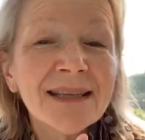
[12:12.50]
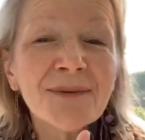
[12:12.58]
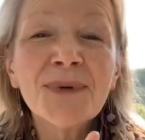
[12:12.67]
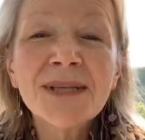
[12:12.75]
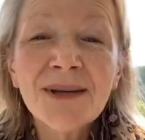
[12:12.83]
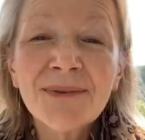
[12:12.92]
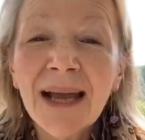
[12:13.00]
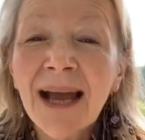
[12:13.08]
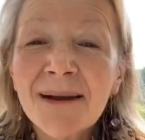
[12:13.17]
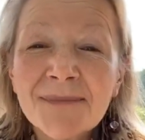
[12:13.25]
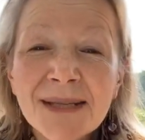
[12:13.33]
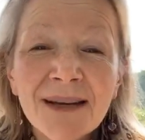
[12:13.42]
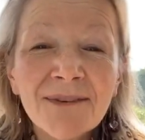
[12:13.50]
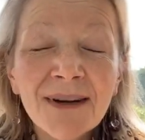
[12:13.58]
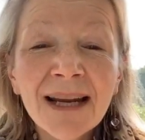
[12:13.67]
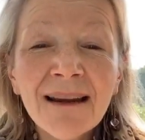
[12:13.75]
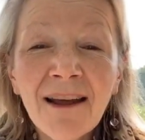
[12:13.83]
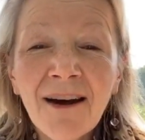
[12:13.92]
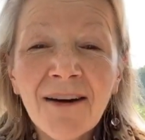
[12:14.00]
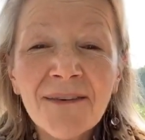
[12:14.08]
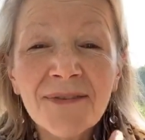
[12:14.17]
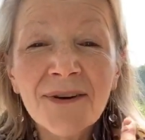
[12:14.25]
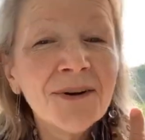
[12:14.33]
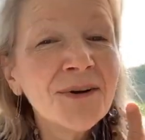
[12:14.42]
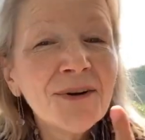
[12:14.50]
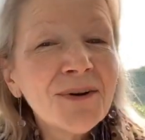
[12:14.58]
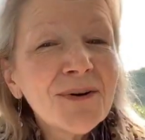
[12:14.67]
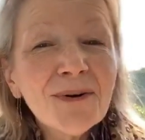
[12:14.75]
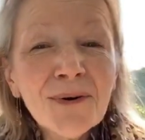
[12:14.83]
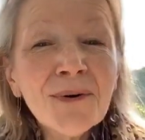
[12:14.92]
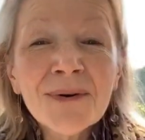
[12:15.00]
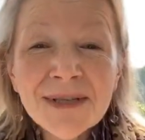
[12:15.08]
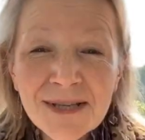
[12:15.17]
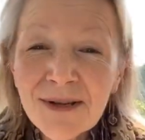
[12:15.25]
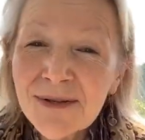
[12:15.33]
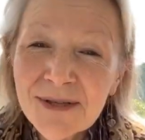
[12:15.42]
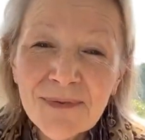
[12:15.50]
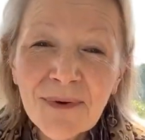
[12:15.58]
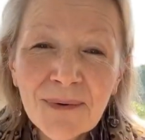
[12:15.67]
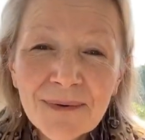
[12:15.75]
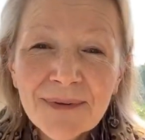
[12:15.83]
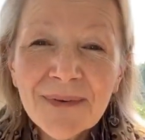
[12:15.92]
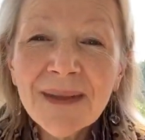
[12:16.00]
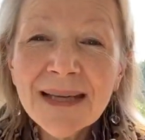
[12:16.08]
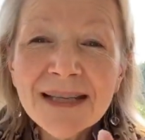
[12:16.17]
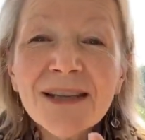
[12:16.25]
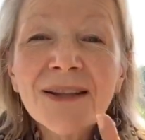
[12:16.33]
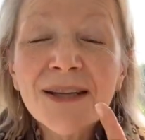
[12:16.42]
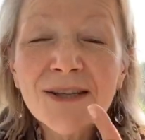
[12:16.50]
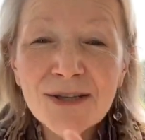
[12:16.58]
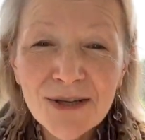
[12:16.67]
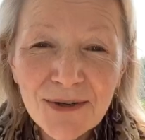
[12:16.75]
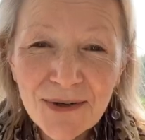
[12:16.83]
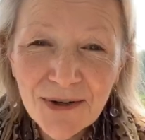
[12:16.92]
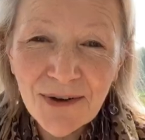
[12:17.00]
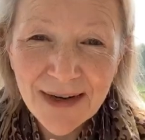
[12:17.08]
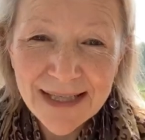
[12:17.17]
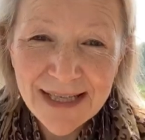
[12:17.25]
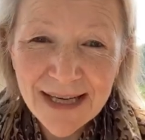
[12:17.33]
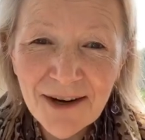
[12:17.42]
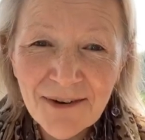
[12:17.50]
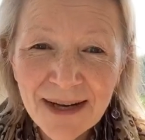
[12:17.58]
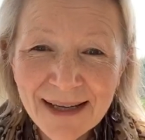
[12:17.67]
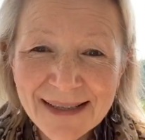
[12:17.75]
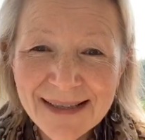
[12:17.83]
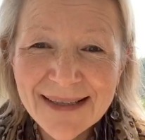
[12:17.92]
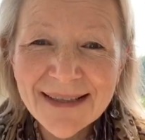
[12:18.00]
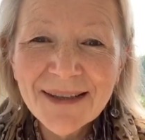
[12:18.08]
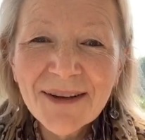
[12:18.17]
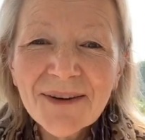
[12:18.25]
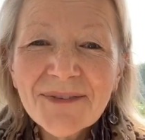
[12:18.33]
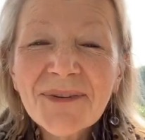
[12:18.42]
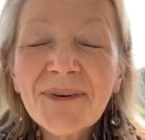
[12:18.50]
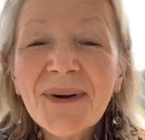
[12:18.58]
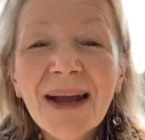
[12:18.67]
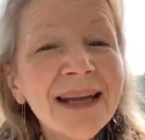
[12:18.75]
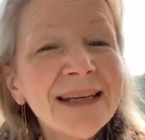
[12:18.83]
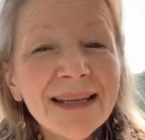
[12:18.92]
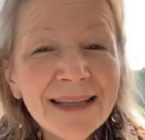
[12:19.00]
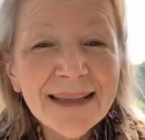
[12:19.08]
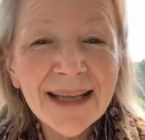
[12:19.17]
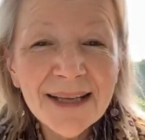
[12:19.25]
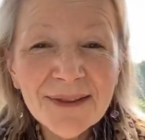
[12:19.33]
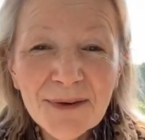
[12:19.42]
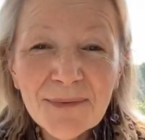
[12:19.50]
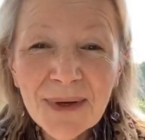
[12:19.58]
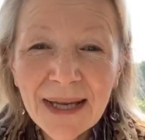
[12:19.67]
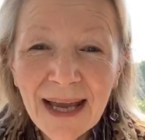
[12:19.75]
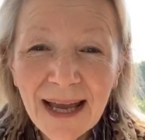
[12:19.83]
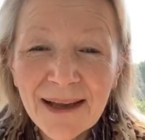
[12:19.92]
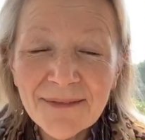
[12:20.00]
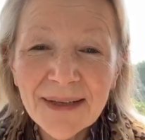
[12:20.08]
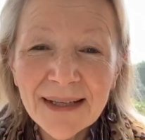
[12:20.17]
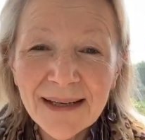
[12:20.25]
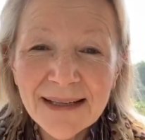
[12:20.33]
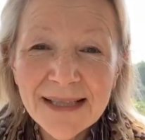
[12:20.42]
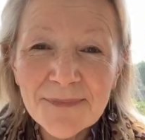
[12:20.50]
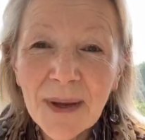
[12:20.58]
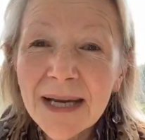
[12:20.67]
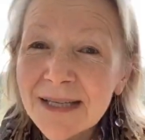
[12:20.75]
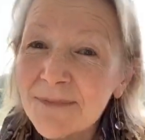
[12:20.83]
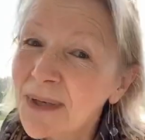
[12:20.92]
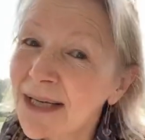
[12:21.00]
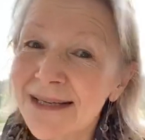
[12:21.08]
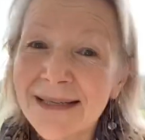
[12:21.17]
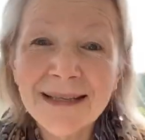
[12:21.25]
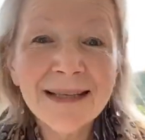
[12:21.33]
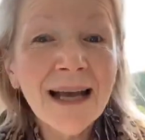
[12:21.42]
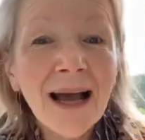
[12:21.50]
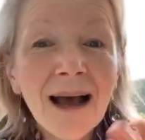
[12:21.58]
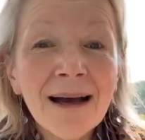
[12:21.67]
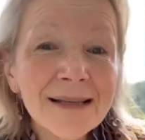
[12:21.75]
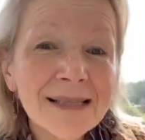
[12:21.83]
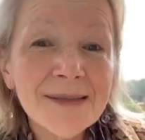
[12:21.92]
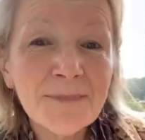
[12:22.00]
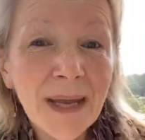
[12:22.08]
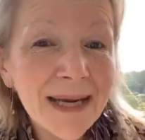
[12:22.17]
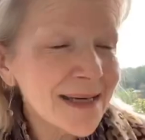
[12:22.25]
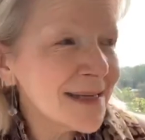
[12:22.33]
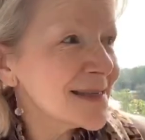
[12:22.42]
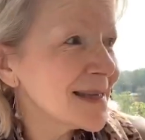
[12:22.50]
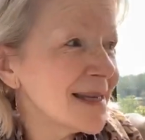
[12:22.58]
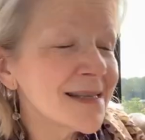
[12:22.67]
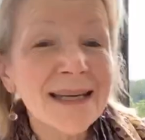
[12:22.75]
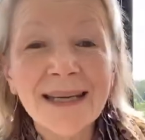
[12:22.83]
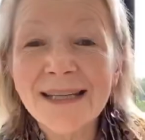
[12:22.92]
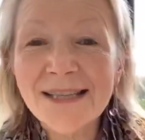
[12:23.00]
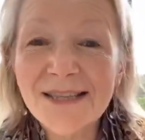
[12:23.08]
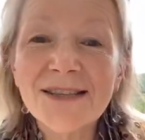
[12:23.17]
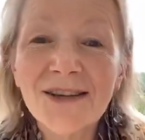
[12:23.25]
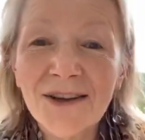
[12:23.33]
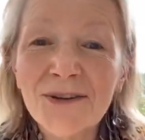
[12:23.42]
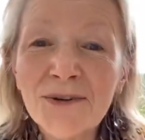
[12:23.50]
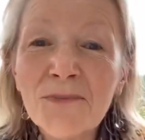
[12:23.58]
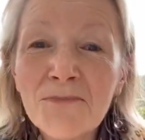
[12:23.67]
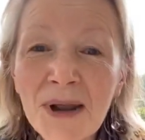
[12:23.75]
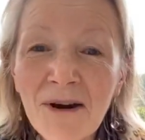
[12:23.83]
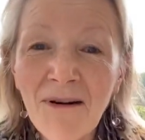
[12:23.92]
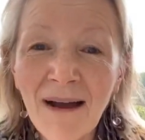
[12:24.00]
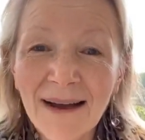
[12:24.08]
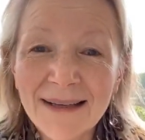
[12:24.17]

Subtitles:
don't absolutely love or is useful. These are the 2 criterias for anything that we have in our space, because our space is an external mirror